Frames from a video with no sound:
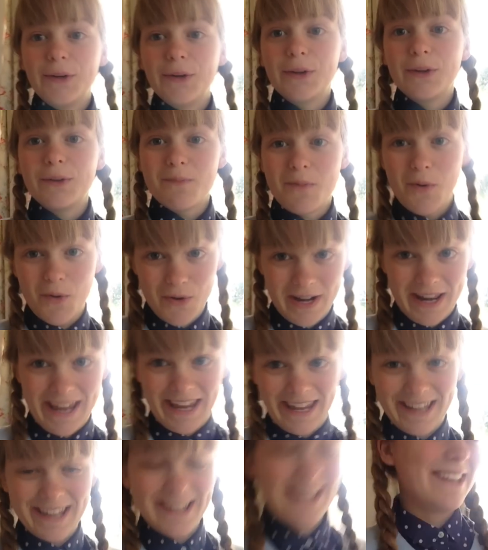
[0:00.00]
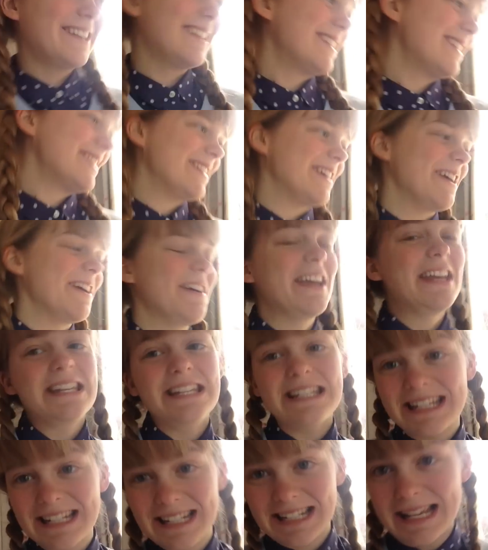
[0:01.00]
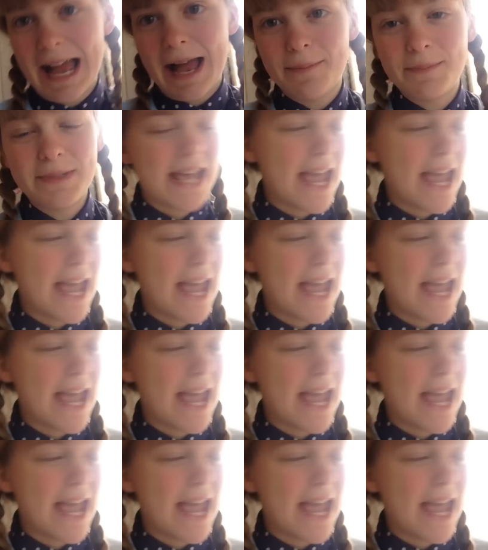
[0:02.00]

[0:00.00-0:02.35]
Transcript: Good morning. So it is exam